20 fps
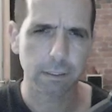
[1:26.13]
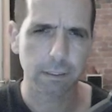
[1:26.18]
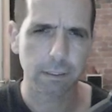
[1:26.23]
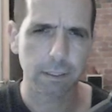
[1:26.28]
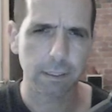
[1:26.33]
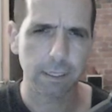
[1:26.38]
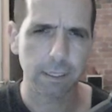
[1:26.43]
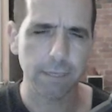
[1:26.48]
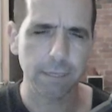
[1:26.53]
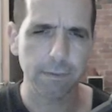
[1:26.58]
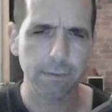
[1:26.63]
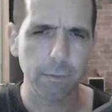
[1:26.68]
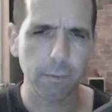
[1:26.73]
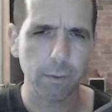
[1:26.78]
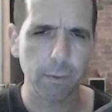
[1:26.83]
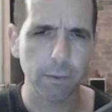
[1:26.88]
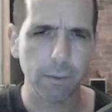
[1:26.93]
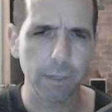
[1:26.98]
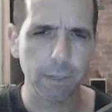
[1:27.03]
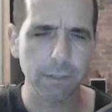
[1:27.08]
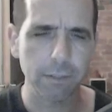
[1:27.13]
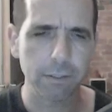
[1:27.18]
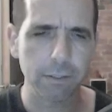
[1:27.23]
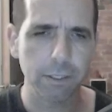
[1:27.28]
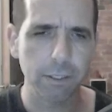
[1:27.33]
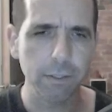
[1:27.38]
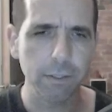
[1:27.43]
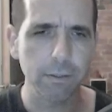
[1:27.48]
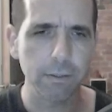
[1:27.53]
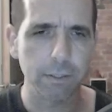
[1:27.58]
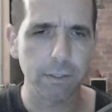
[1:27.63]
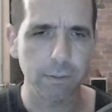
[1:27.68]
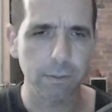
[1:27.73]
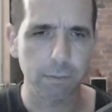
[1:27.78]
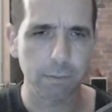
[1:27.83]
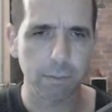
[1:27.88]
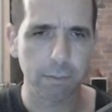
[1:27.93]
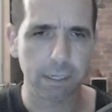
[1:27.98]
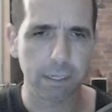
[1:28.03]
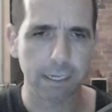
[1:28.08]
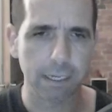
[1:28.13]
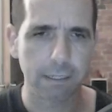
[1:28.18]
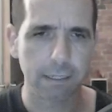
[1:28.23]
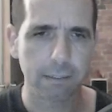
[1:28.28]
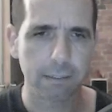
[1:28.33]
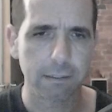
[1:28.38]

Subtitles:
then you think, well, what else do you do as black?